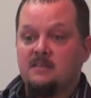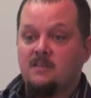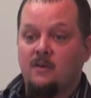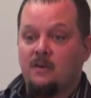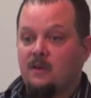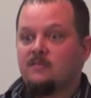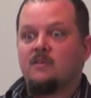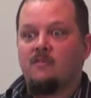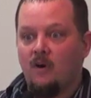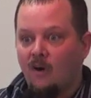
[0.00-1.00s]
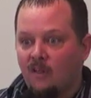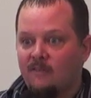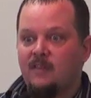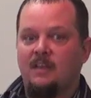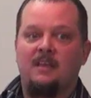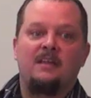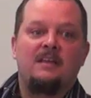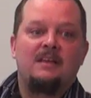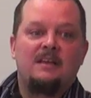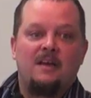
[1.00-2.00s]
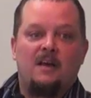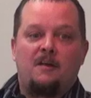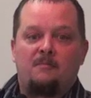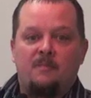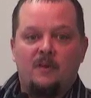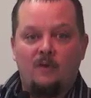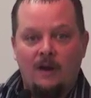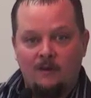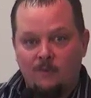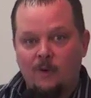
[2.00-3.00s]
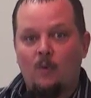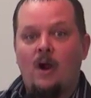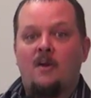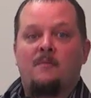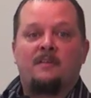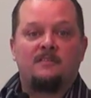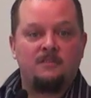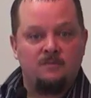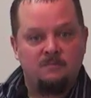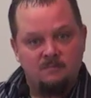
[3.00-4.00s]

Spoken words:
So it goes over all of the credit requirements,